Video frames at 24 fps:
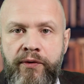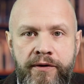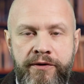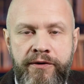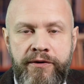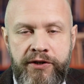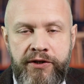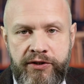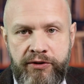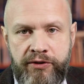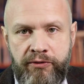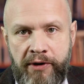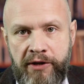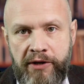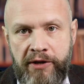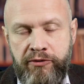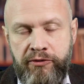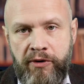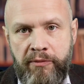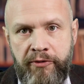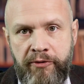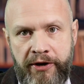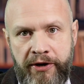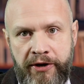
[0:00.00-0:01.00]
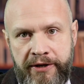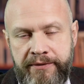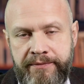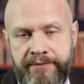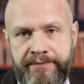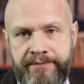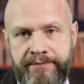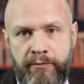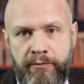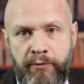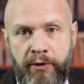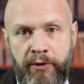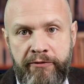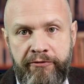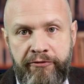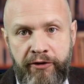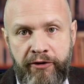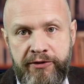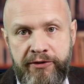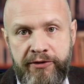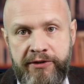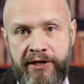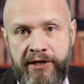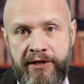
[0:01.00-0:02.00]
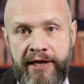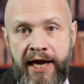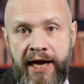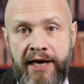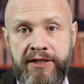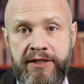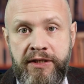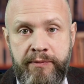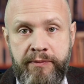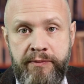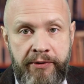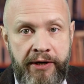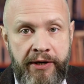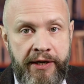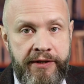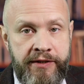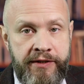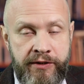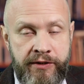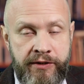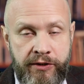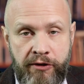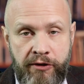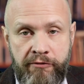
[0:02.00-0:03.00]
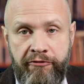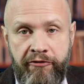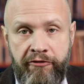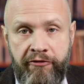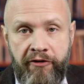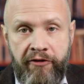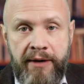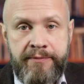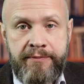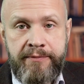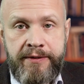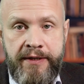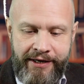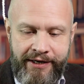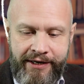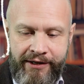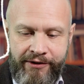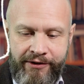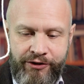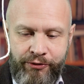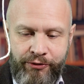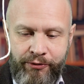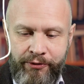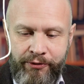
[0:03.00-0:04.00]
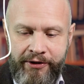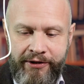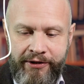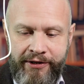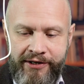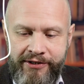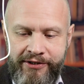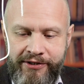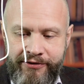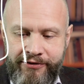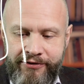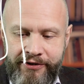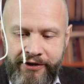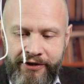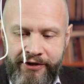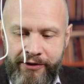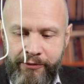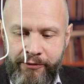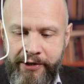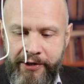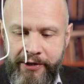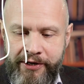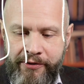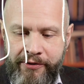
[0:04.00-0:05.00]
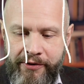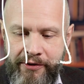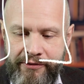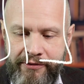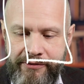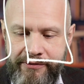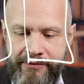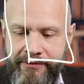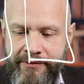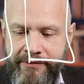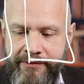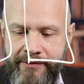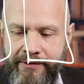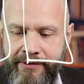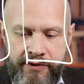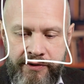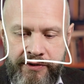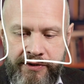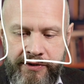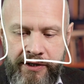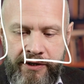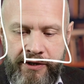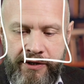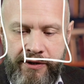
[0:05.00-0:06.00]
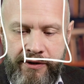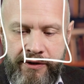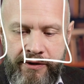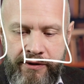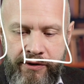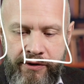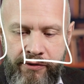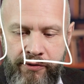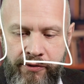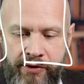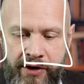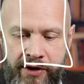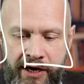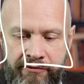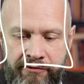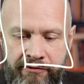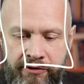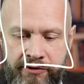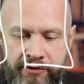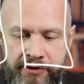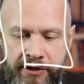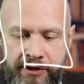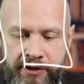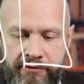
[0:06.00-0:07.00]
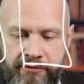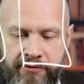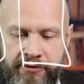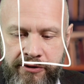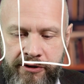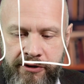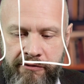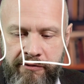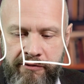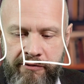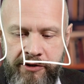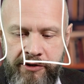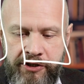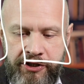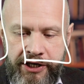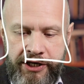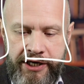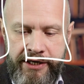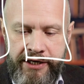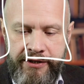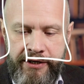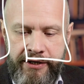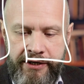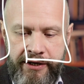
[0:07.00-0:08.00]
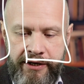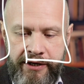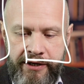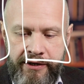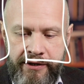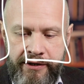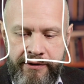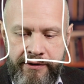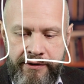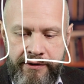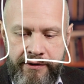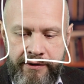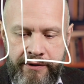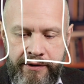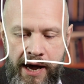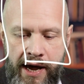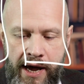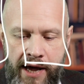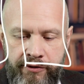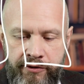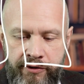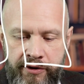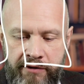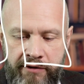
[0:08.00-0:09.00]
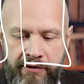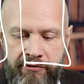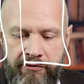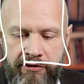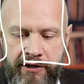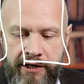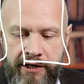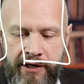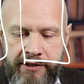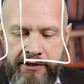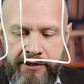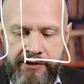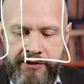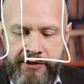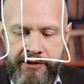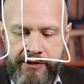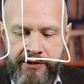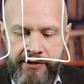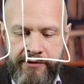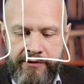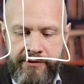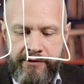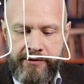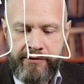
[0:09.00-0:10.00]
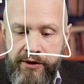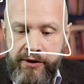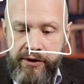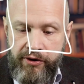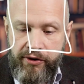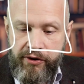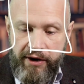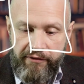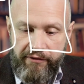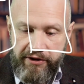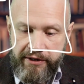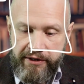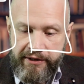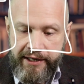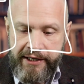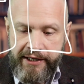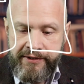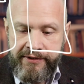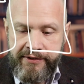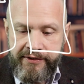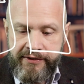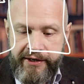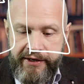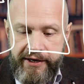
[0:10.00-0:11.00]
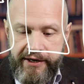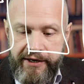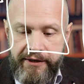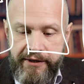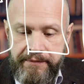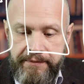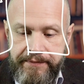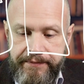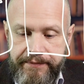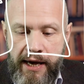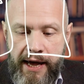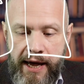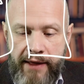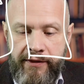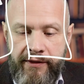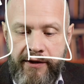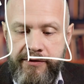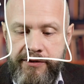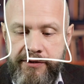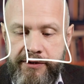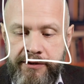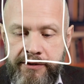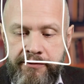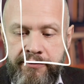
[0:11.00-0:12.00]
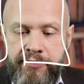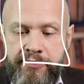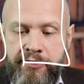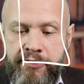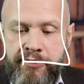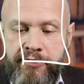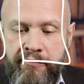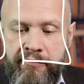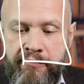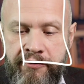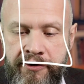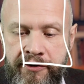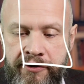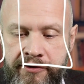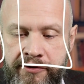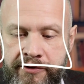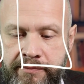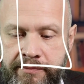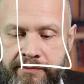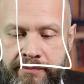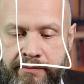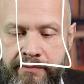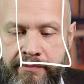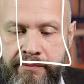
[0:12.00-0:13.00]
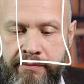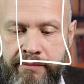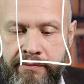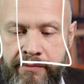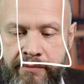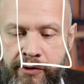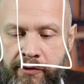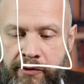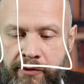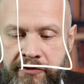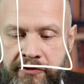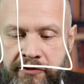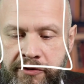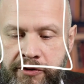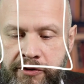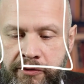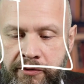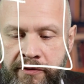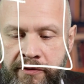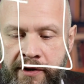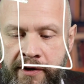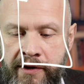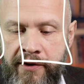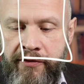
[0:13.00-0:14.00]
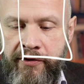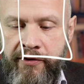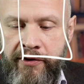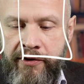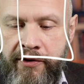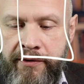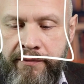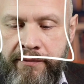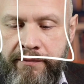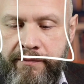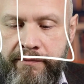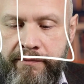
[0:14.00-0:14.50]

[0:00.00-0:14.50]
just the right to upgrade? Well, firstly, license mobility in server farms. I'll draw a cluster again, why not? Say you have your SQL Server machine here, and you have a license, you have that license there, and then the SQL Server is moved to another